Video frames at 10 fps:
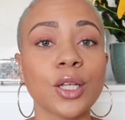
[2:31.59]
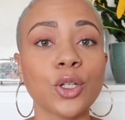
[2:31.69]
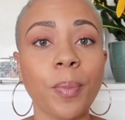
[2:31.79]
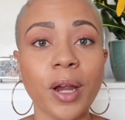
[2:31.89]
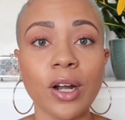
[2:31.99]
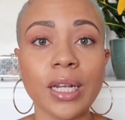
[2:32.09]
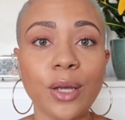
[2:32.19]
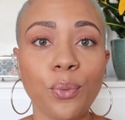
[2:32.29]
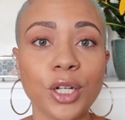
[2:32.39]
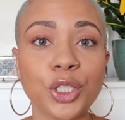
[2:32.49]
So
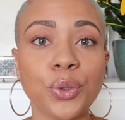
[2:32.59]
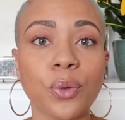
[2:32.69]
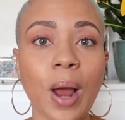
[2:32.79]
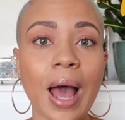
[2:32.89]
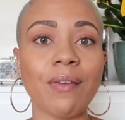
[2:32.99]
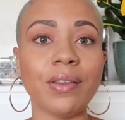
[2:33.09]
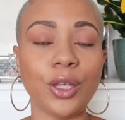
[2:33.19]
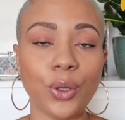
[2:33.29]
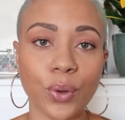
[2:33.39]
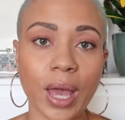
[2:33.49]
apparently once you arrive in
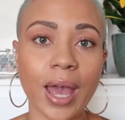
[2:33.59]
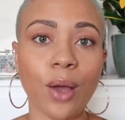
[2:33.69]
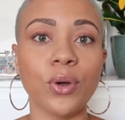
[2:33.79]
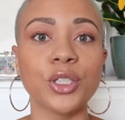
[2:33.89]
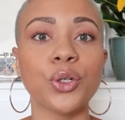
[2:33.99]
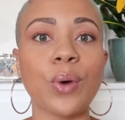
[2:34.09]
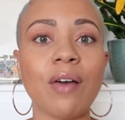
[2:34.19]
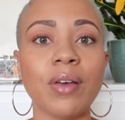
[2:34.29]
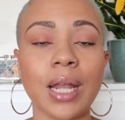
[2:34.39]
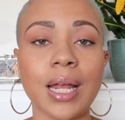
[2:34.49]
the UK, once you
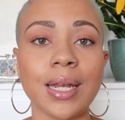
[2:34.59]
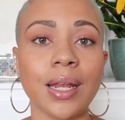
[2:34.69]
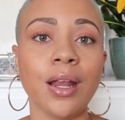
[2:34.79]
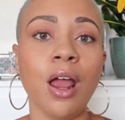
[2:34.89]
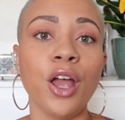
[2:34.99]
arrive in London,